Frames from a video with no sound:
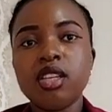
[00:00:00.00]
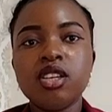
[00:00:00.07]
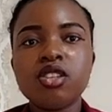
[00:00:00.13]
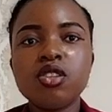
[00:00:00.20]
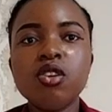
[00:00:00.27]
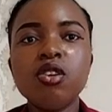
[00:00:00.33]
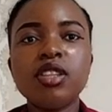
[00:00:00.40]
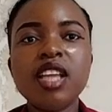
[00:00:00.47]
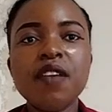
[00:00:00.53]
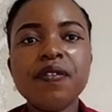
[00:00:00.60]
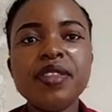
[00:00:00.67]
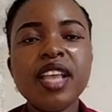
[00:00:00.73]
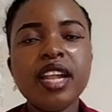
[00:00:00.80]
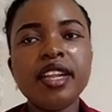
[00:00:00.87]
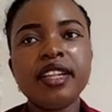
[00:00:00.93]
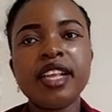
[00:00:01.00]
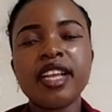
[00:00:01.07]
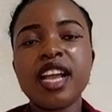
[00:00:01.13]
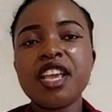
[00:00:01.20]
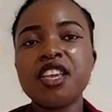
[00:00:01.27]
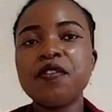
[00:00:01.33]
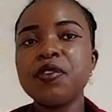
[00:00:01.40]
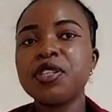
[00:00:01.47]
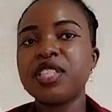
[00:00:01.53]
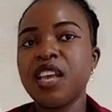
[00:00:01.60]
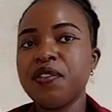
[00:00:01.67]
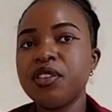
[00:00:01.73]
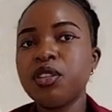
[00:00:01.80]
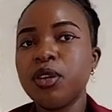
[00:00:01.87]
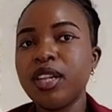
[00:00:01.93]
So definitely they can give you
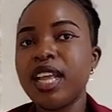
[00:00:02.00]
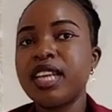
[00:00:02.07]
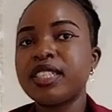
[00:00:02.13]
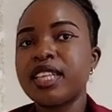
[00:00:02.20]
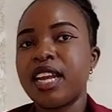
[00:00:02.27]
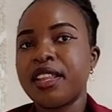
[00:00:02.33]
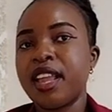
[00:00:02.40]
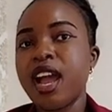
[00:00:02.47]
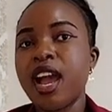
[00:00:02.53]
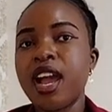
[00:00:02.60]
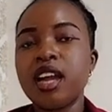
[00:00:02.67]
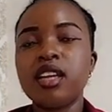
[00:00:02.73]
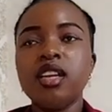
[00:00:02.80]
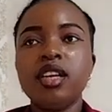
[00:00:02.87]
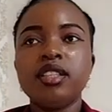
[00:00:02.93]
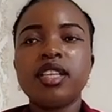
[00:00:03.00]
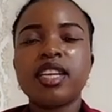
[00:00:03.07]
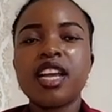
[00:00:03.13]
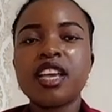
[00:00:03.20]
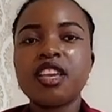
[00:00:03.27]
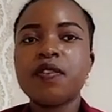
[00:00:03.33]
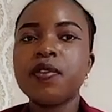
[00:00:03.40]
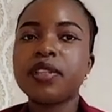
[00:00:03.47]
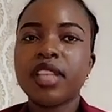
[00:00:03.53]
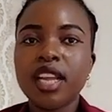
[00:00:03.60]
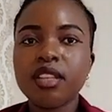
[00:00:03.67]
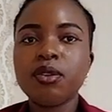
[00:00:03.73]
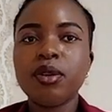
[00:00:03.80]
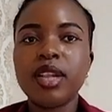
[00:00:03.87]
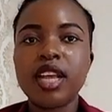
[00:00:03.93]
$7 an hour, they can give you
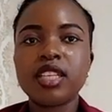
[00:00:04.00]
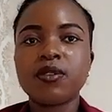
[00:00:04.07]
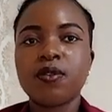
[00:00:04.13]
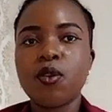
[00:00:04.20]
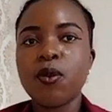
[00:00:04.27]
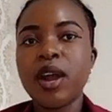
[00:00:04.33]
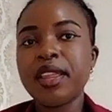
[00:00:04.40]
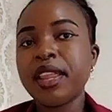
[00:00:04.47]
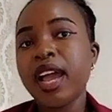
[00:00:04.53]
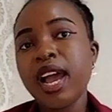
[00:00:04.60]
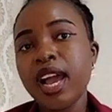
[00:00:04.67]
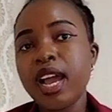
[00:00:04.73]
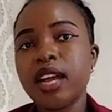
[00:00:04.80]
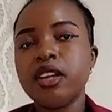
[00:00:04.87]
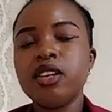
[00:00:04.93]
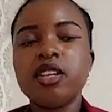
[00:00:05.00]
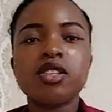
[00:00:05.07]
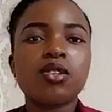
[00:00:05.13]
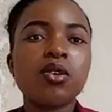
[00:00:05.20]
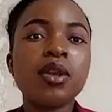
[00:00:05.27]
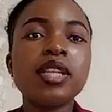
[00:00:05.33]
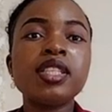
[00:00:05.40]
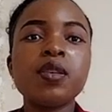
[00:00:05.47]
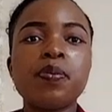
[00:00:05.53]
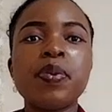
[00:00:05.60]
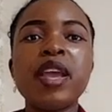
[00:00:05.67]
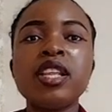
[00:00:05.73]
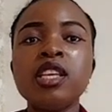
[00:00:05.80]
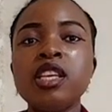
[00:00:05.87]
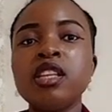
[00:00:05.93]
$10 for 1 hour. So it
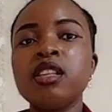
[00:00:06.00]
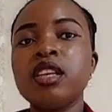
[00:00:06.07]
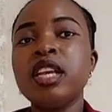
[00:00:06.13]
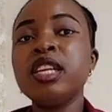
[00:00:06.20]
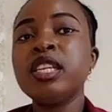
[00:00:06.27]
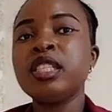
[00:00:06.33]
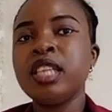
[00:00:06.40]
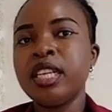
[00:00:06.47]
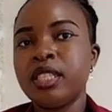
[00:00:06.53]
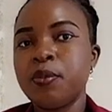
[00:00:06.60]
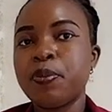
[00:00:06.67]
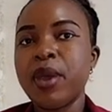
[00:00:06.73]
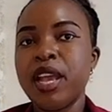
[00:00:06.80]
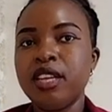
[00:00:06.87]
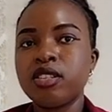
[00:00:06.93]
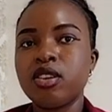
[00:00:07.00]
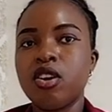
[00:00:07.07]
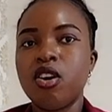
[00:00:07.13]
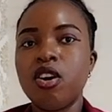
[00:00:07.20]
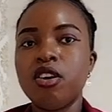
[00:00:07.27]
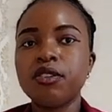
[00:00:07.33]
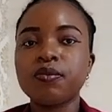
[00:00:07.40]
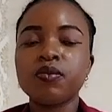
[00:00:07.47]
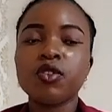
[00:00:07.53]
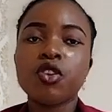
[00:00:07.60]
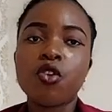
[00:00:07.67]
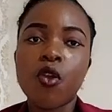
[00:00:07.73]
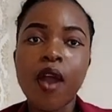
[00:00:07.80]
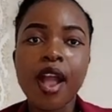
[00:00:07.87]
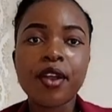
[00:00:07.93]
depends on
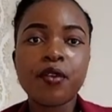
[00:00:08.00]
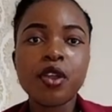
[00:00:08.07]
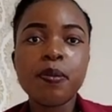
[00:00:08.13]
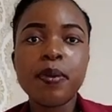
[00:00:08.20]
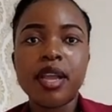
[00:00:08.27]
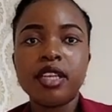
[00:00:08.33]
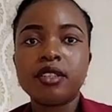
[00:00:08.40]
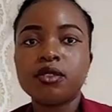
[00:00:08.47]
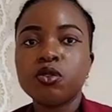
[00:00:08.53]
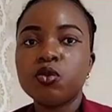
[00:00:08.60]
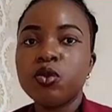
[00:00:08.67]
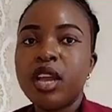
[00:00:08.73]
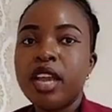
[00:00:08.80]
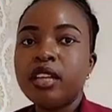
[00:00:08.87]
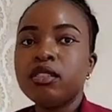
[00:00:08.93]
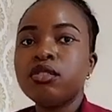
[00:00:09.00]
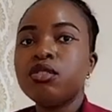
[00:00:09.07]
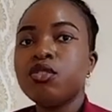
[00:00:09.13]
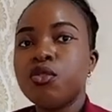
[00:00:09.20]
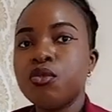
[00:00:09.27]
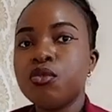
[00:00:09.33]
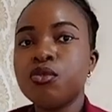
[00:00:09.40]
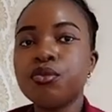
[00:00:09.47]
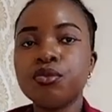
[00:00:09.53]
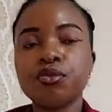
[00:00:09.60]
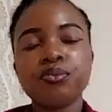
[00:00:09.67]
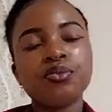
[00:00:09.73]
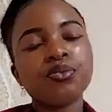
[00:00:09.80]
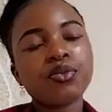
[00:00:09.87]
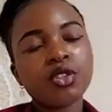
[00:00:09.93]
your agreement when you
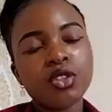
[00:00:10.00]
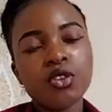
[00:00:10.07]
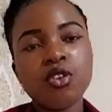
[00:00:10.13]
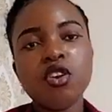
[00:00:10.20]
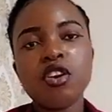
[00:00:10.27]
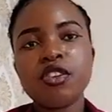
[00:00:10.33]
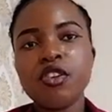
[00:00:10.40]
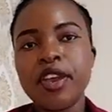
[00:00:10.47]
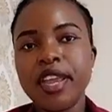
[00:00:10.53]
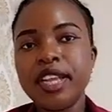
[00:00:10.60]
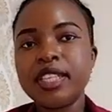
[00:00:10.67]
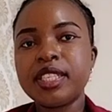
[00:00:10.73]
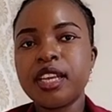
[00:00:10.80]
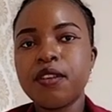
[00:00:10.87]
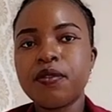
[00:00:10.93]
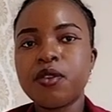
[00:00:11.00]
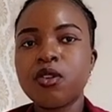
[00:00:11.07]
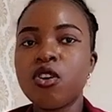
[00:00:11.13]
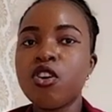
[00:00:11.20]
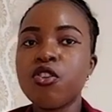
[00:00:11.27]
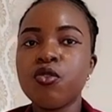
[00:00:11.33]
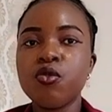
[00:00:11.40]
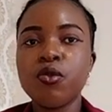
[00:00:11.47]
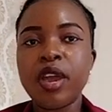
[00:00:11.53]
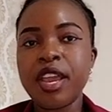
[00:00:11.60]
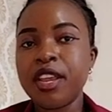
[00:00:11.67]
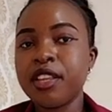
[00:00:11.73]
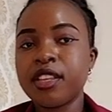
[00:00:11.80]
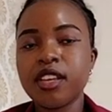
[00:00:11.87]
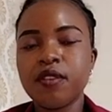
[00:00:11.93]
got your interview or you were
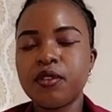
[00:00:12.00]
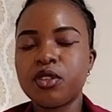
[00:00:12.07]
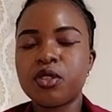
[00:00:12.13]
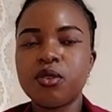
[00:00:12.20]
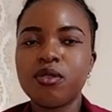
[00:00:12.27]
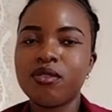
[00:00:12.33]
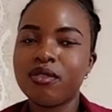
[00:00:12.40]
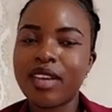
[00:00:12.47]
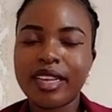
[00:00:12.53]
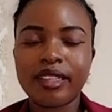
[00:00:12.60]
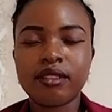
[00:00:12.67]
interviewed. So